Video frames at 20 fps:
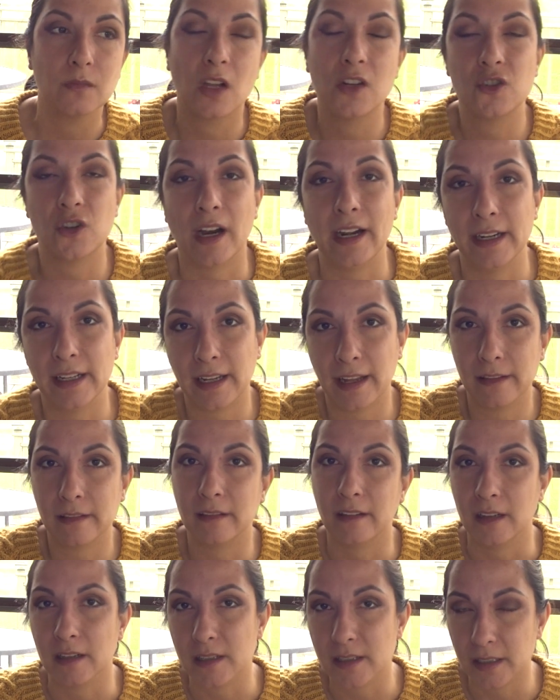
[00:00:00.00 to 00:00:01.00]
trying to get
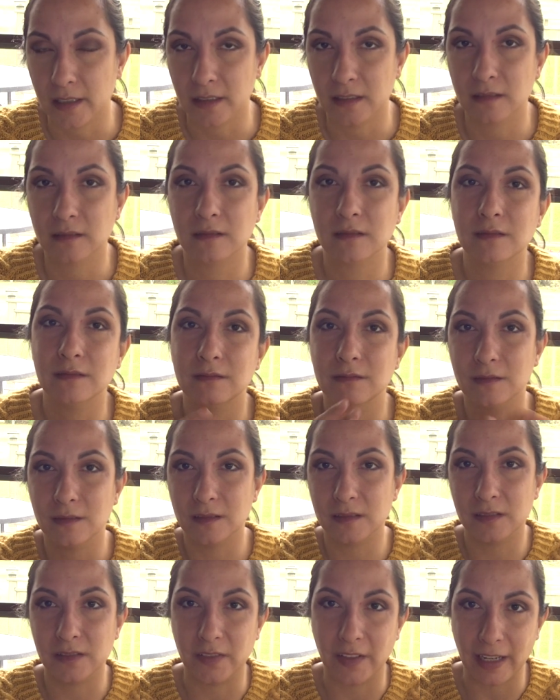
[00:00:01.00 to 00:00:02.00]
things to
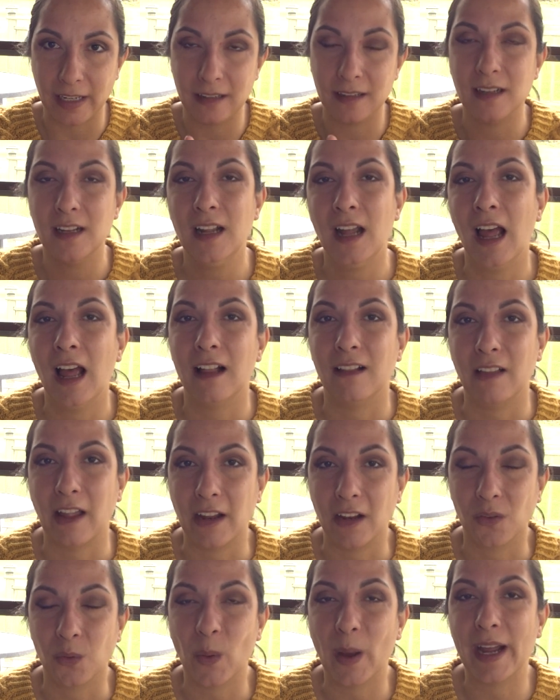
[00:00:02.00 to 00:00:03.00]
fit
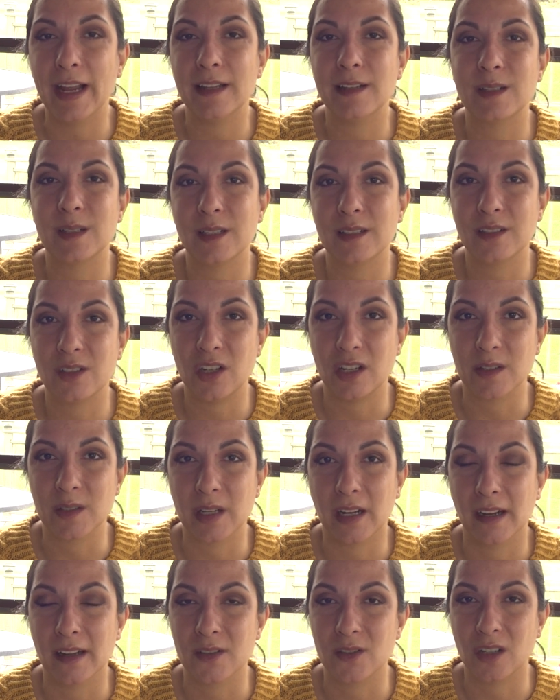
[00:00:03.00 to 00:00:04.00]
lengthwise. She also
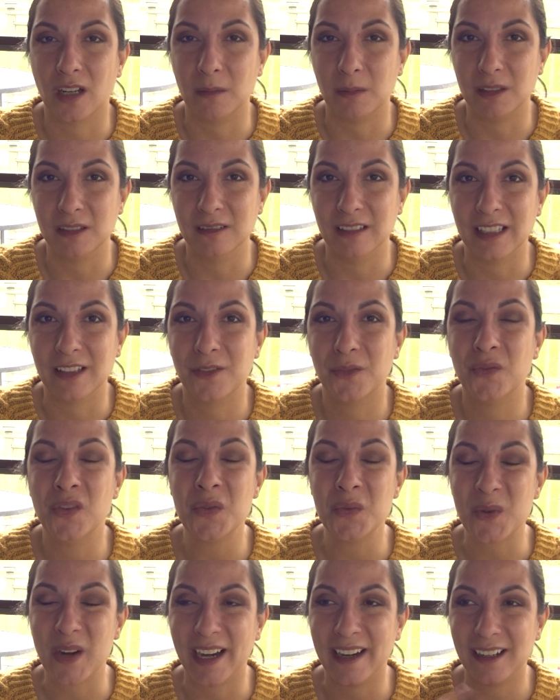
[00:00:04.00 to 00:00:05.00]
has trouble with
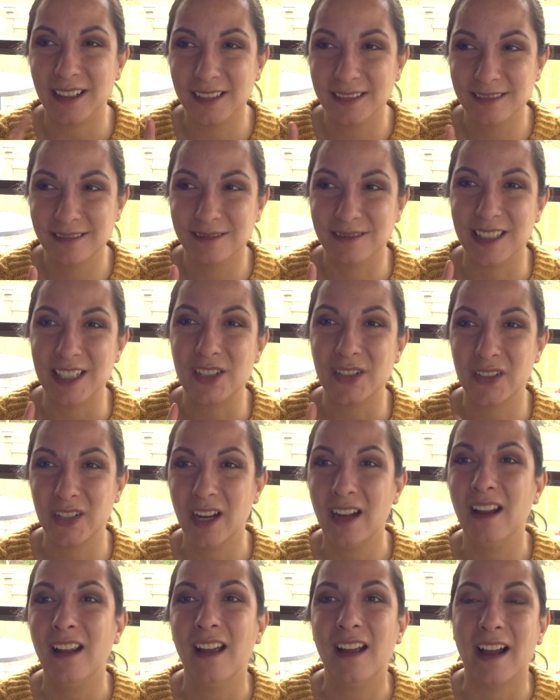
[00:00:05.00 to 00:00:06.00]
footwear, which
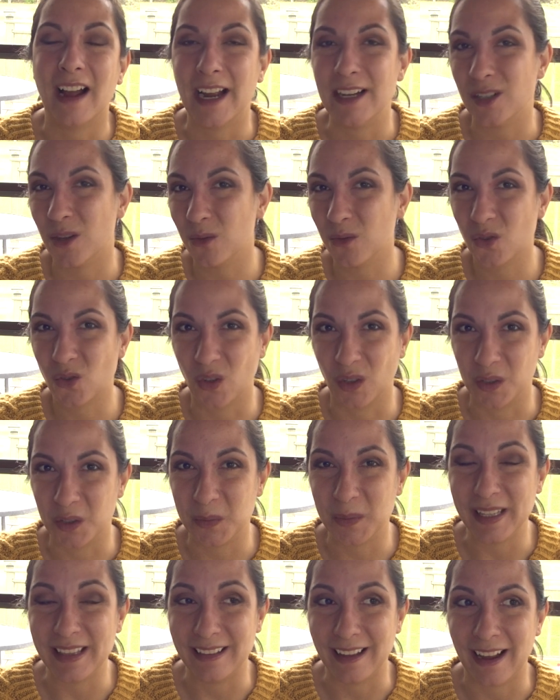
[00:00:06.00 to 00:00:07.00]
I don't struggle
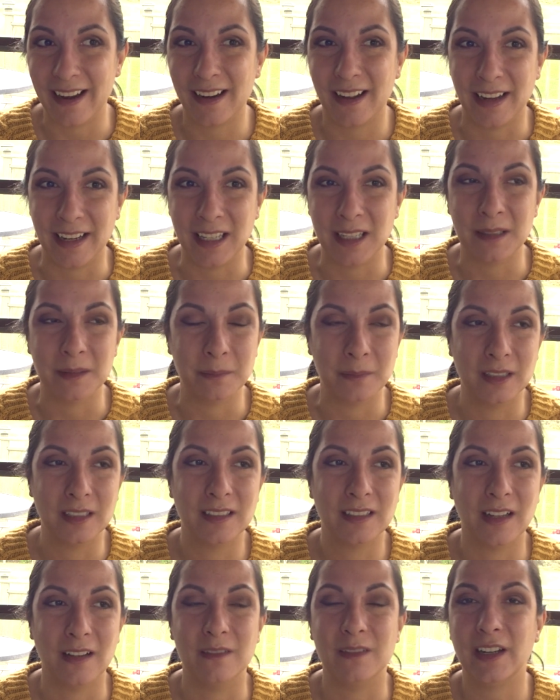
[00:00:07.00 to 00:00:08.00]
with that. I am
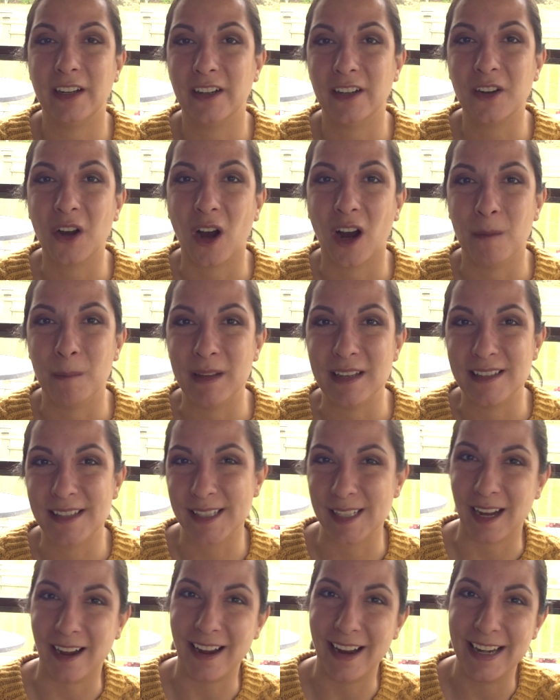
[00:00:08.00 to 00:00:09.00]
a very common
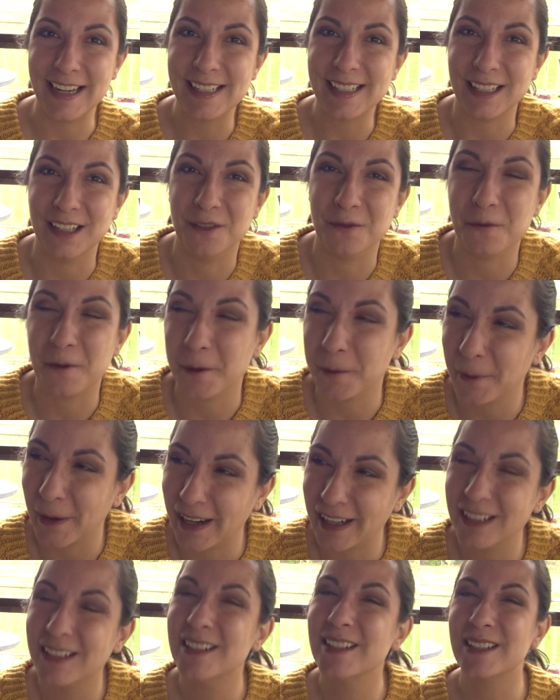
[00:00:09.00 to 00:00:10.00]
size in
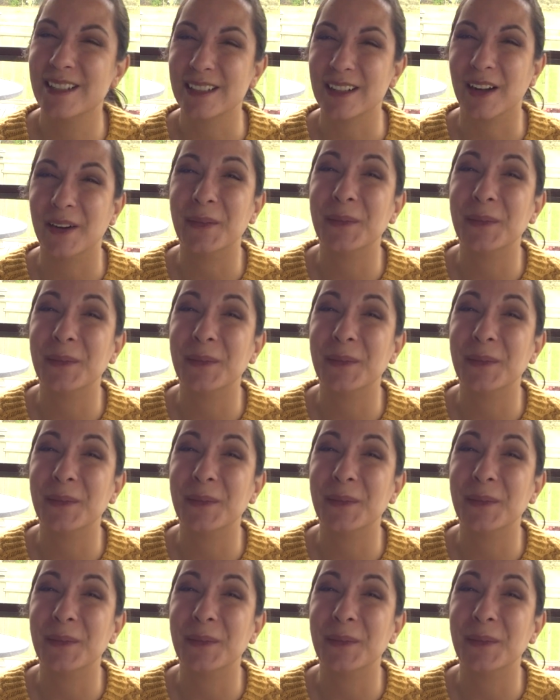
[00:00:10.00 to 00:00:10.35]
footwear. So,